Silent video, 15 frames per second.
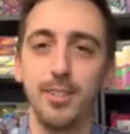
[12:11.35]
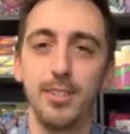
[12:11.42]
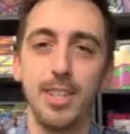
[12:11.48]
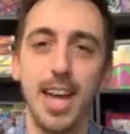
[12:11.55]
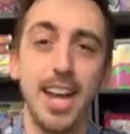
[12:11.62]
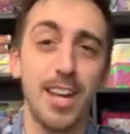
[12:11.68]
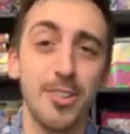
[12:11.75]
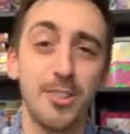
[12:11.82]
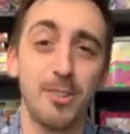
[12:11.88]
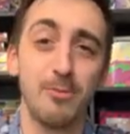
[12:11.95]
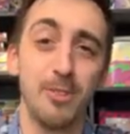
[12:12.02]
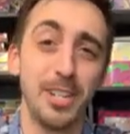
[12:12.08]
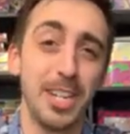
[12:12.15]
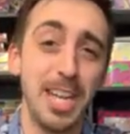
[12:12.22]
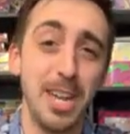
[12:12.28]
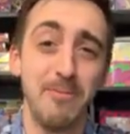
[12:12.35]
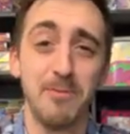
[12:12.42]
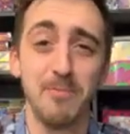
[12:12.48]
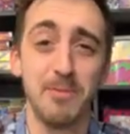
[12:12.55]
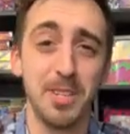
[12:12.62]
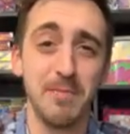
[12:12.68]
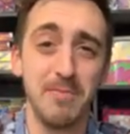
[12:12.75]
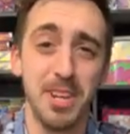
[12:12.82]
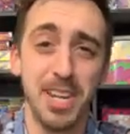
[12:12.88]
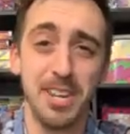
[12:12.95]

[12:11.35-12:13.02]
that extra one came from somebody